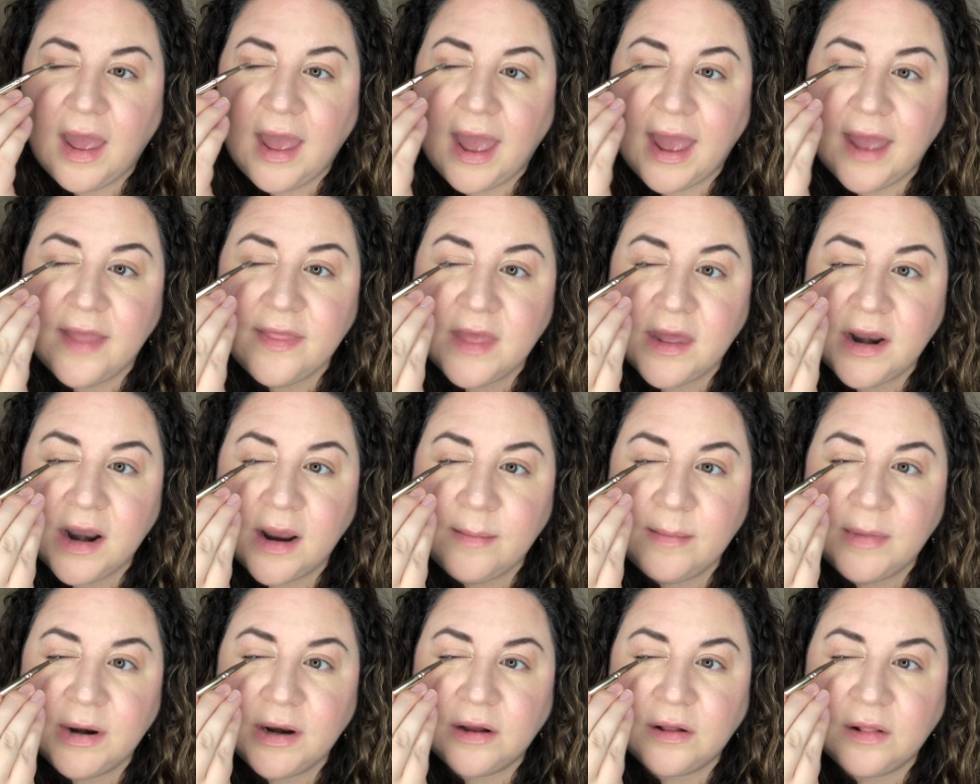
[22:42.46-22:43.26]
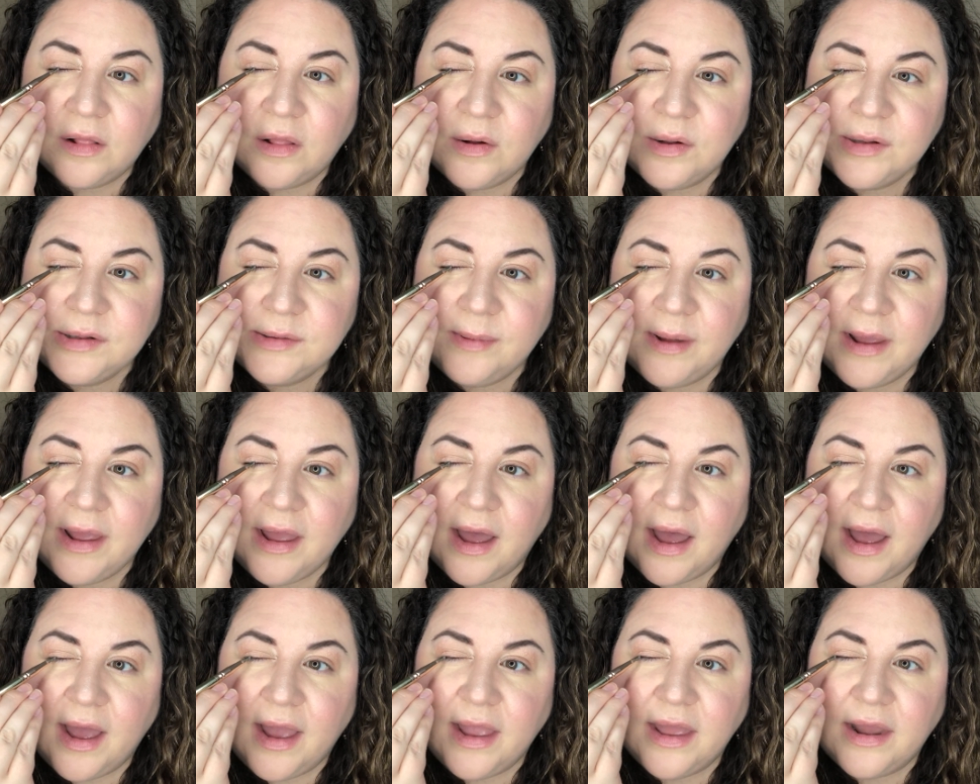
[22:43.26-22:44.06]
And then I'm gonna close my
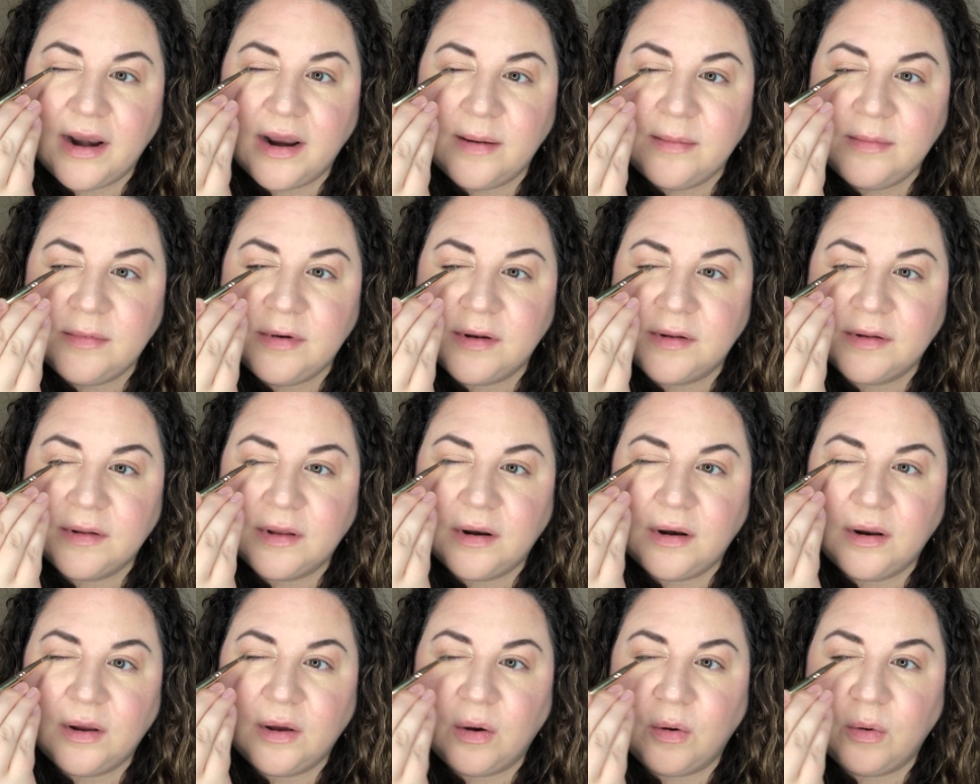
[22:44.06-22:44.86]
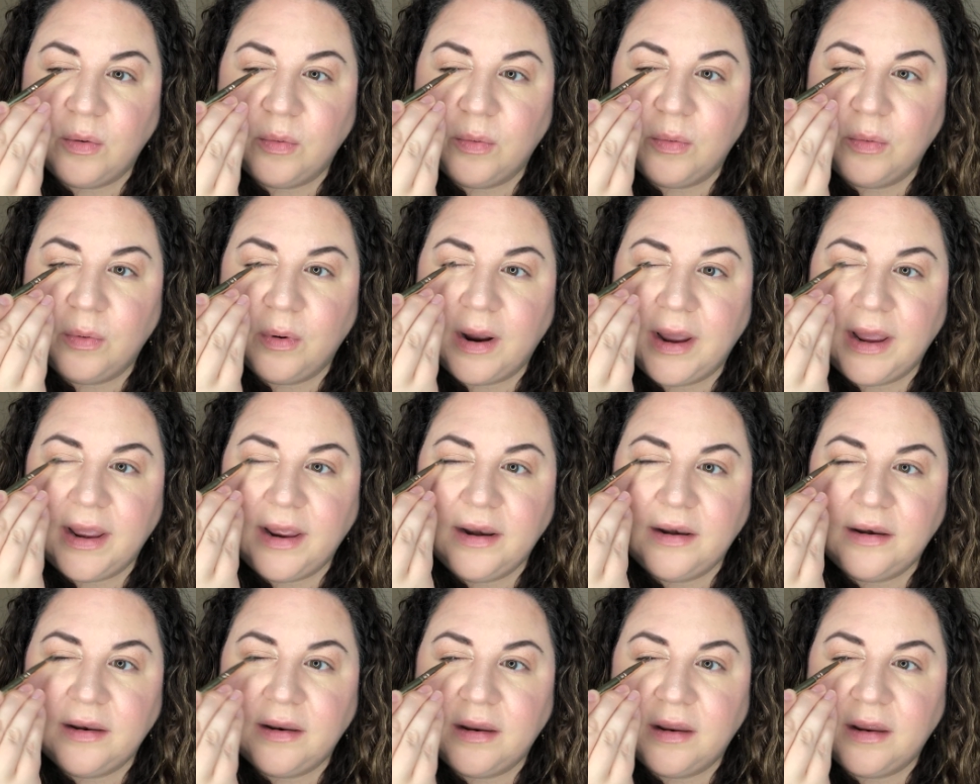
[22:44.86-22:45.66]
eye and I'm just gonna go
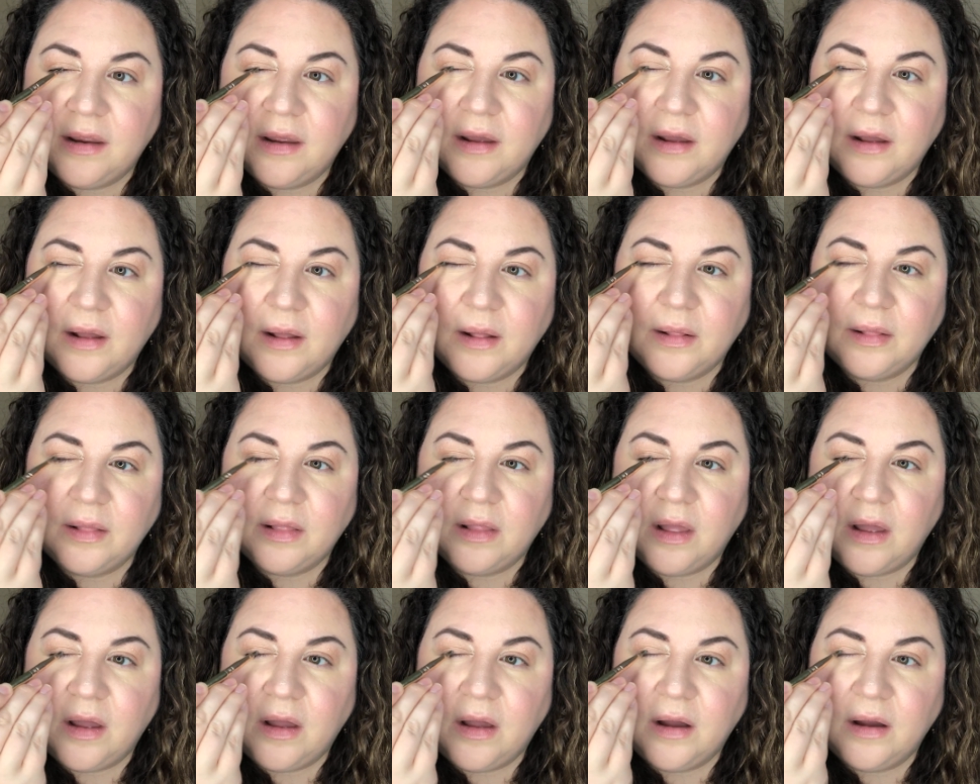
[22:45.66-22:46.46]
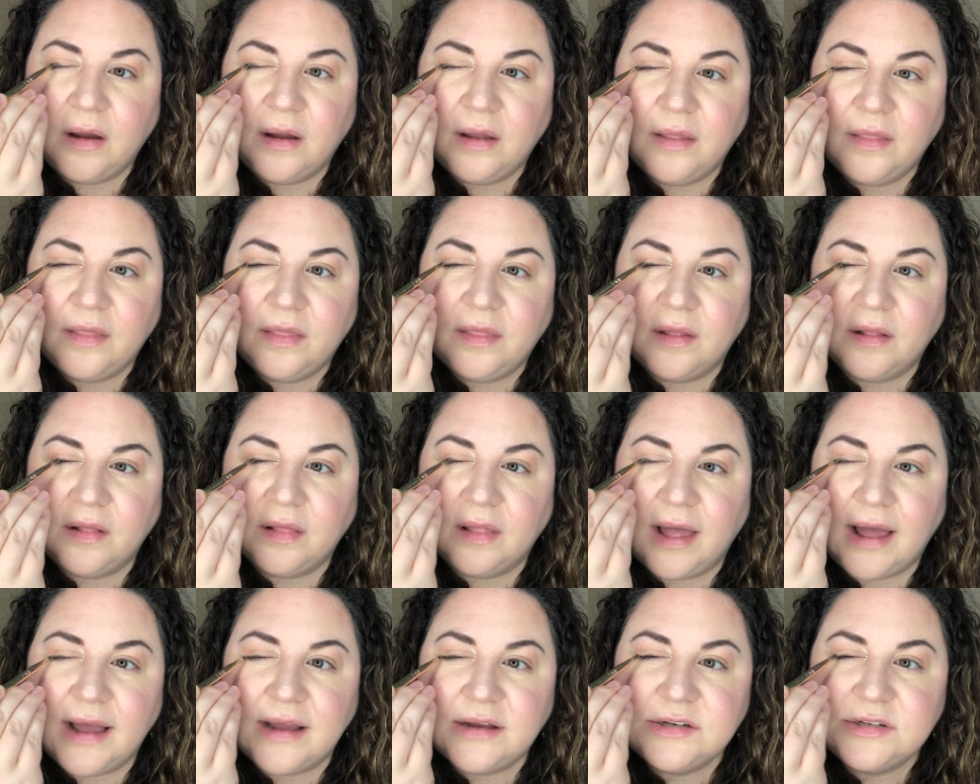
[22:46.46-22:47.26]
right along the
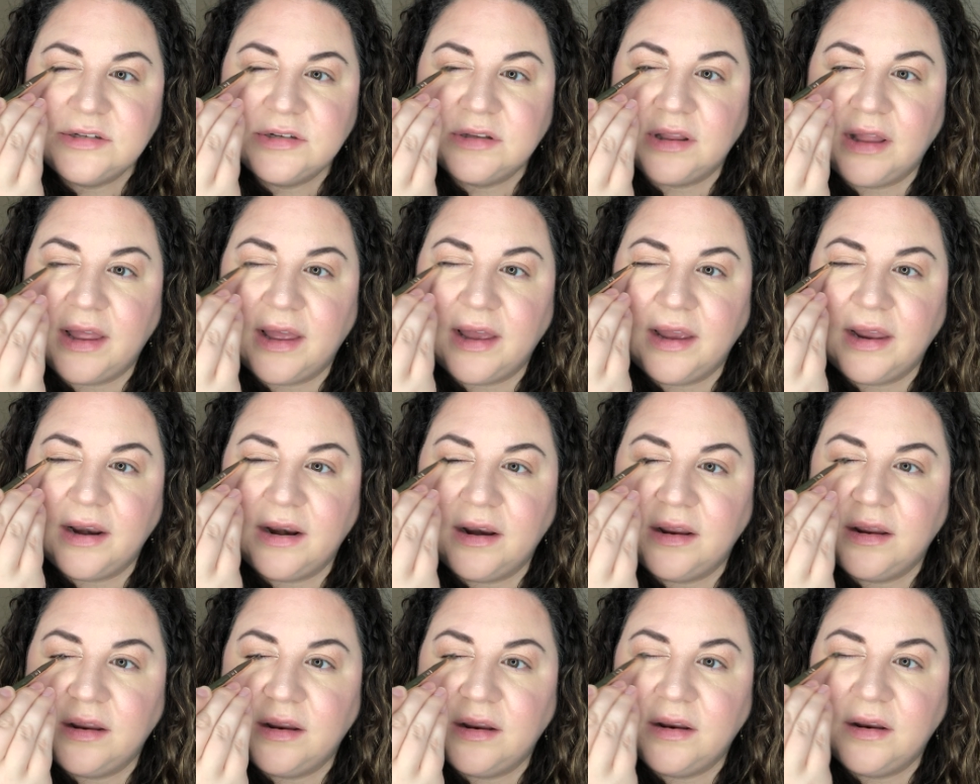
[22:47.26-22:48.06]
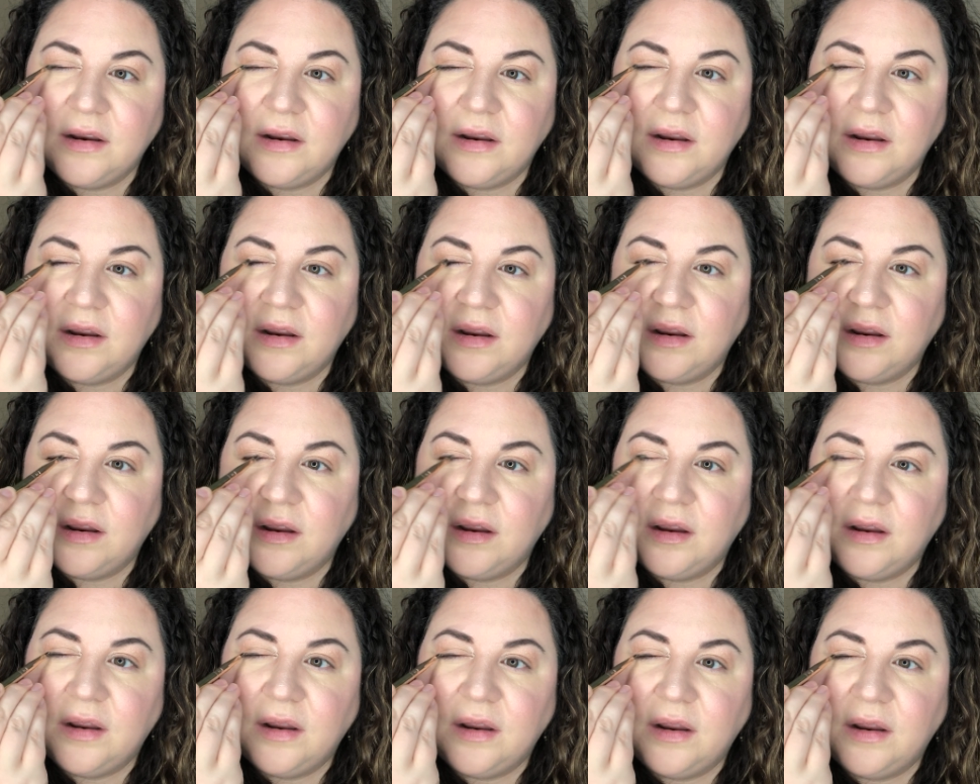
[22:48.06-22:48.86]
lash line.
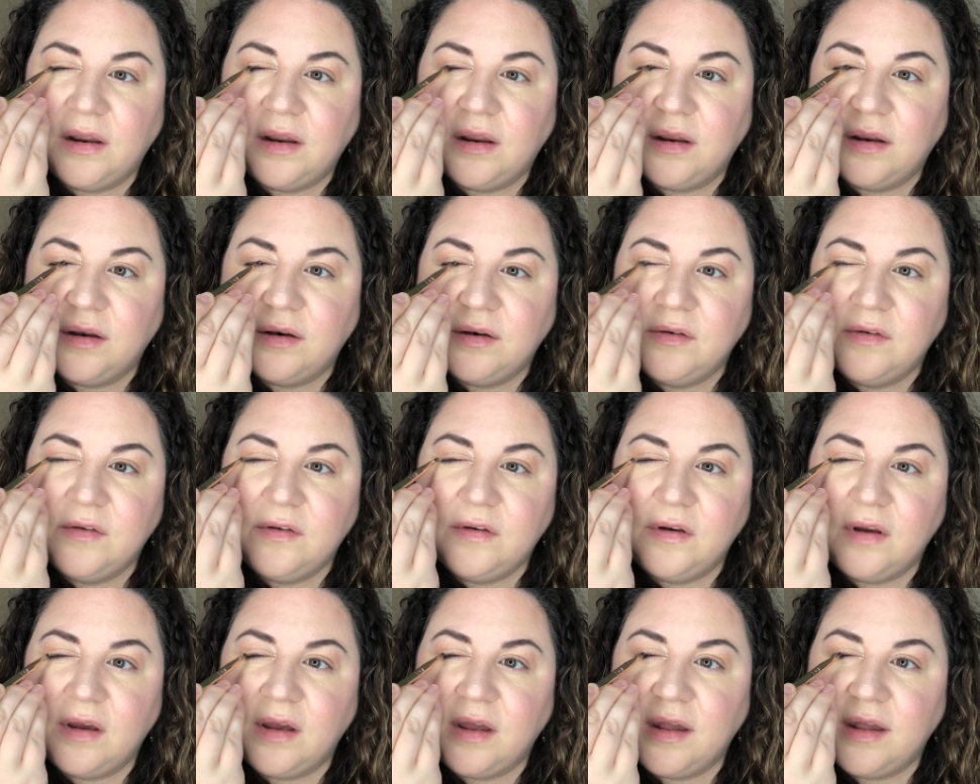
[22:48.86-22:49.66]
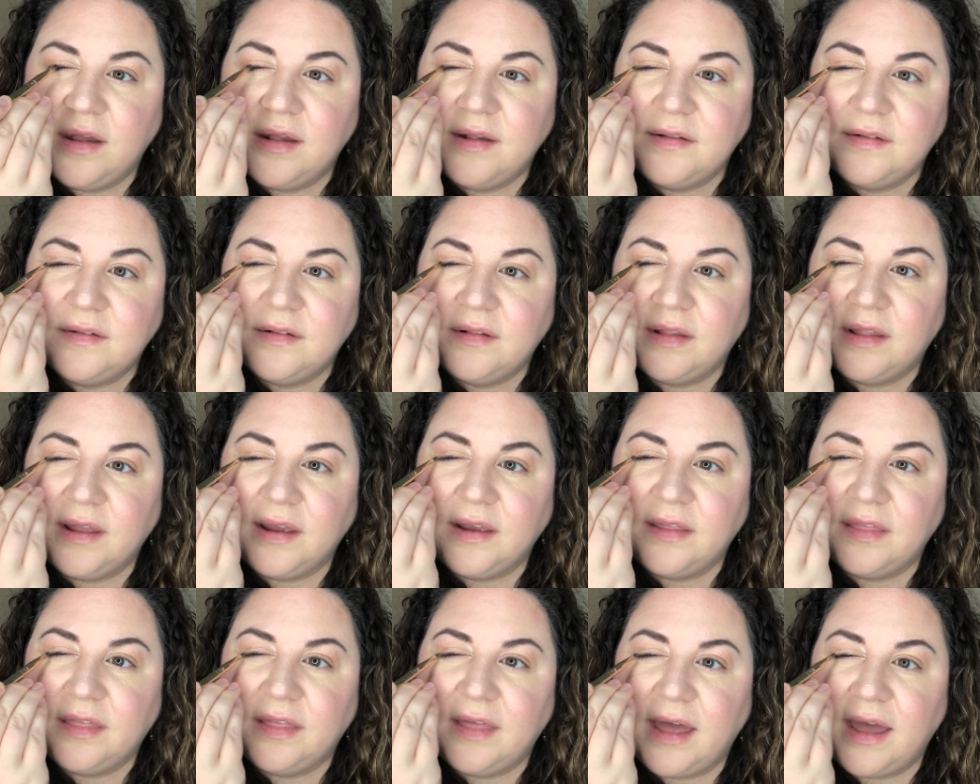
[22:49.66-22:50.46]
Just
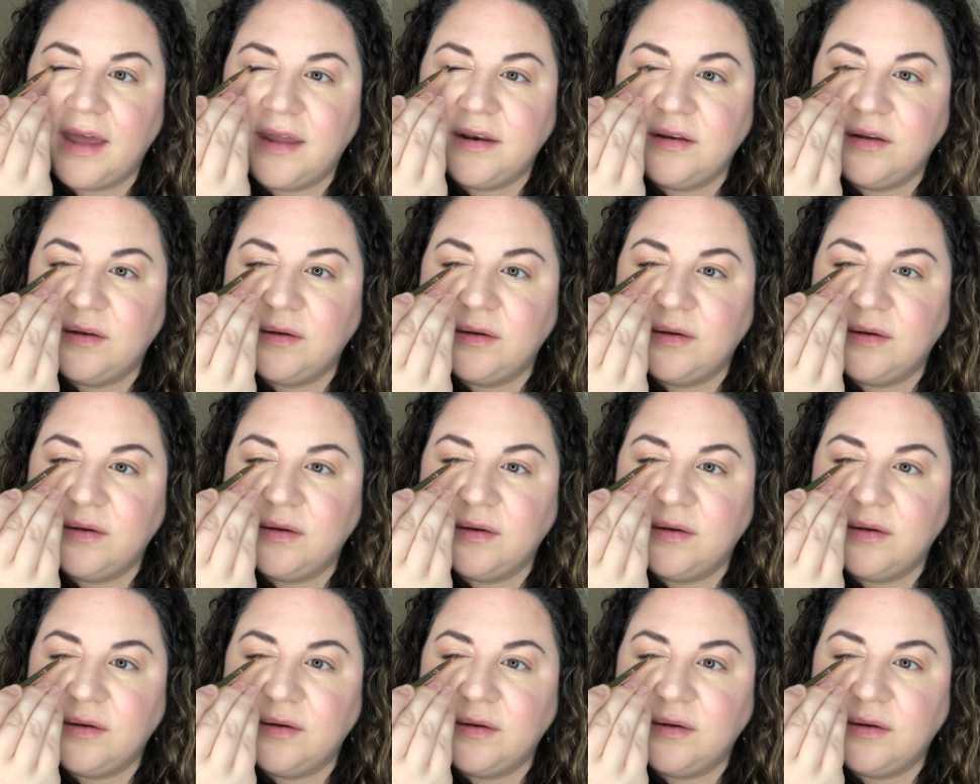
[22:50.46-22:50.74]
like that.